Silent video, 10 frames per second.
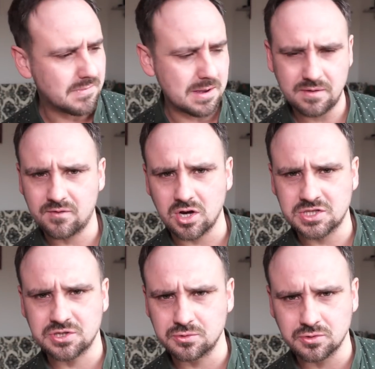Maybe you've
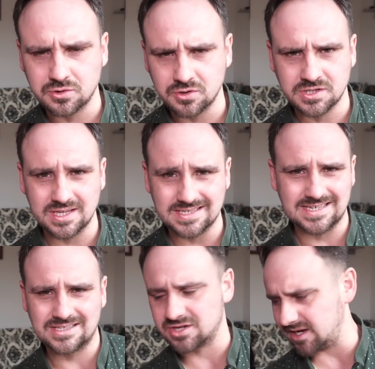got a son or daughter
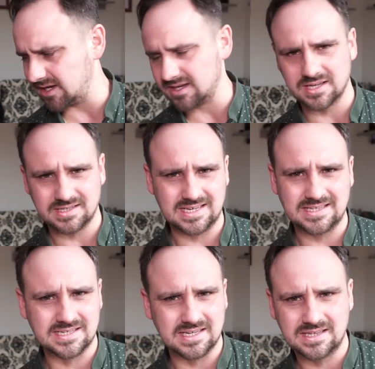that's into
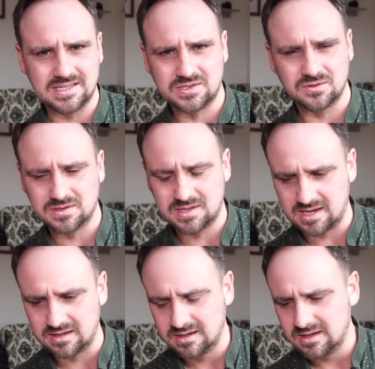this sort of
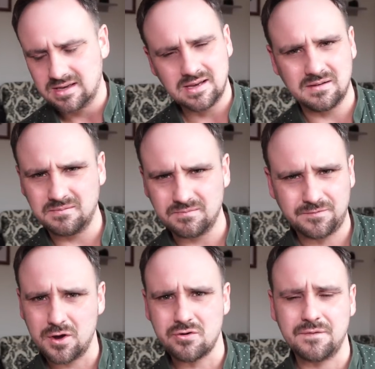thing.
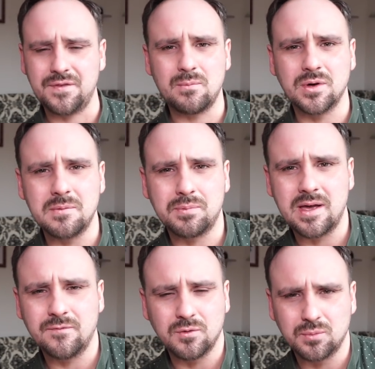Photograph them when they're
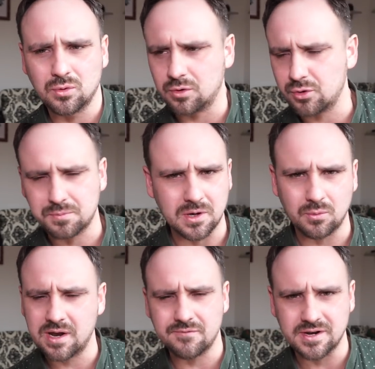playing football or rugby
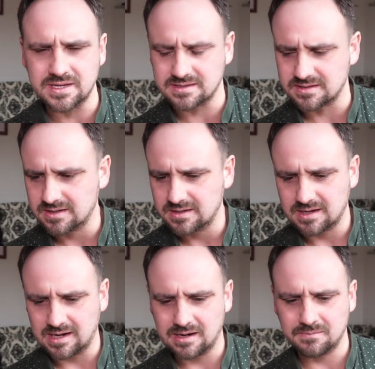or whatever it is.
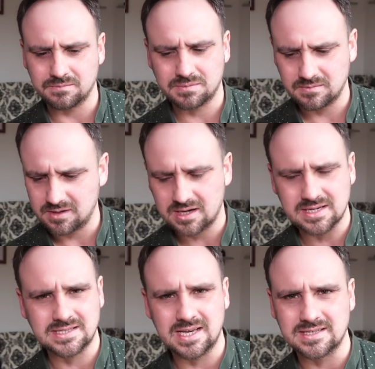
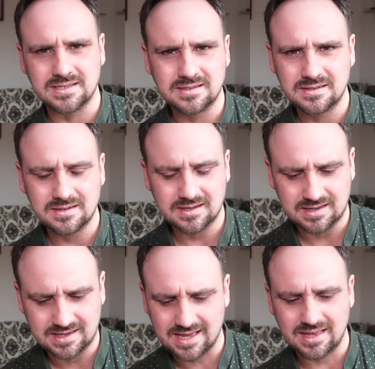Like I said,
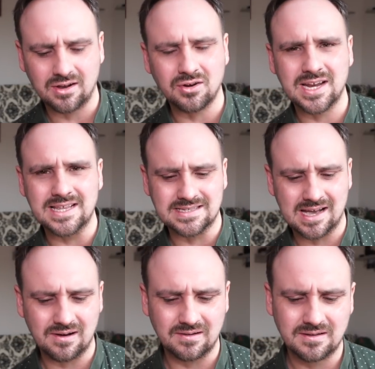get the long
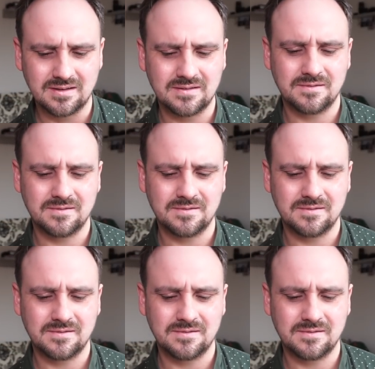lens out.